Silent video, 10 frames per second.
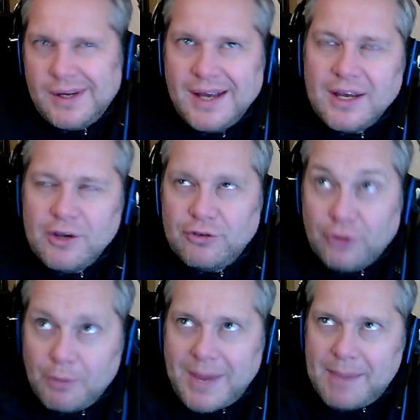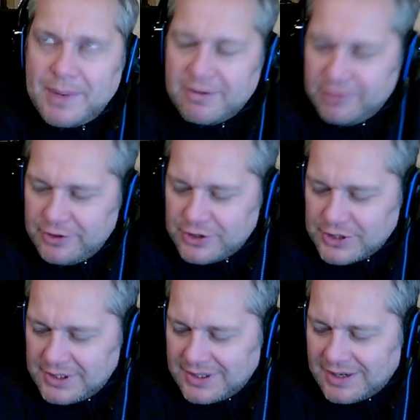some epic
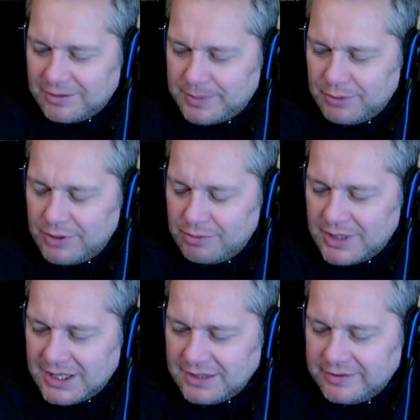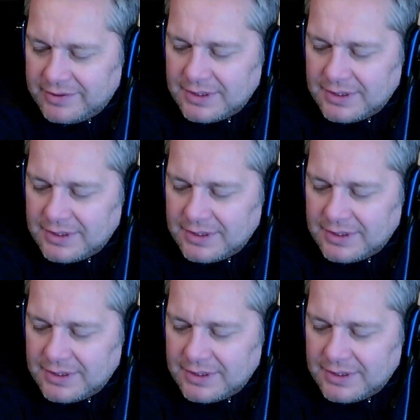version has been re-released.